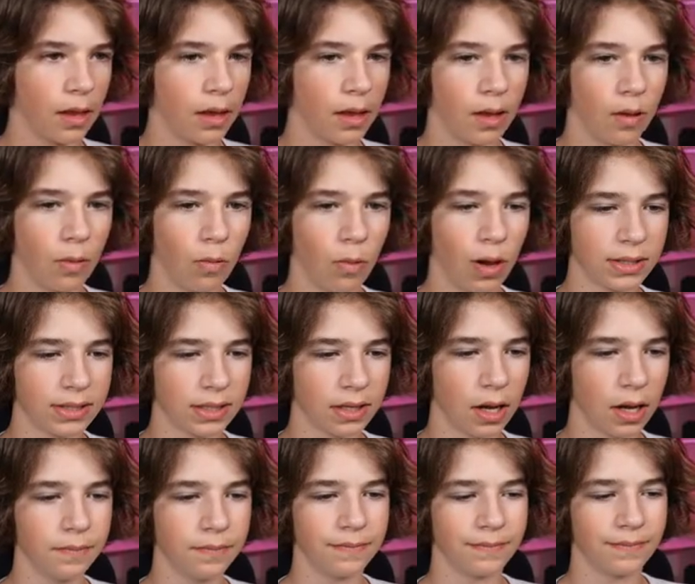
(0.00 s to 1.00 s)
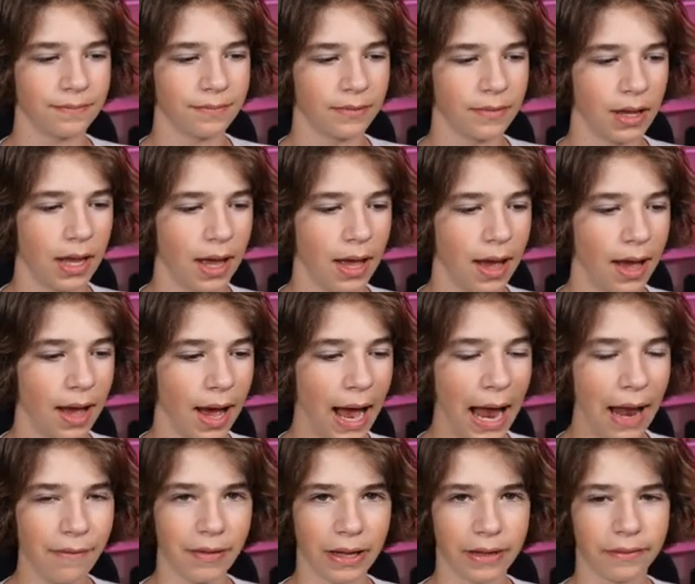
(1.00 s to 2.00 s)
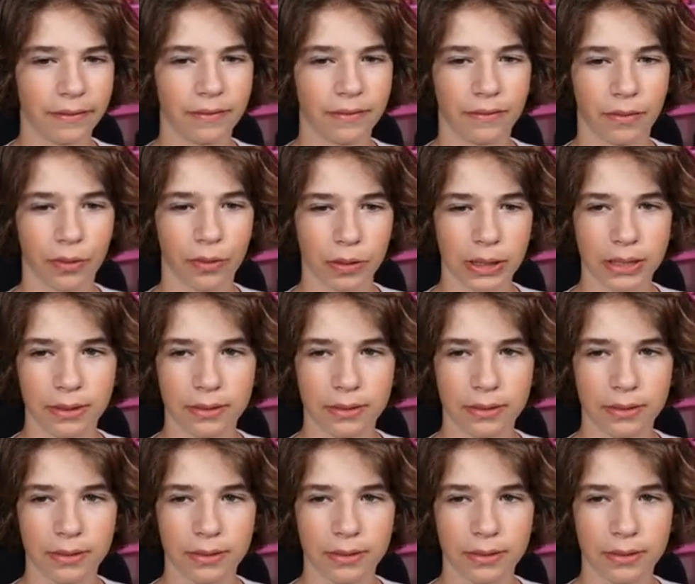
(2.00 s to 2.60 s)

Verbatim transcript: Watch it. Oh, I have like three.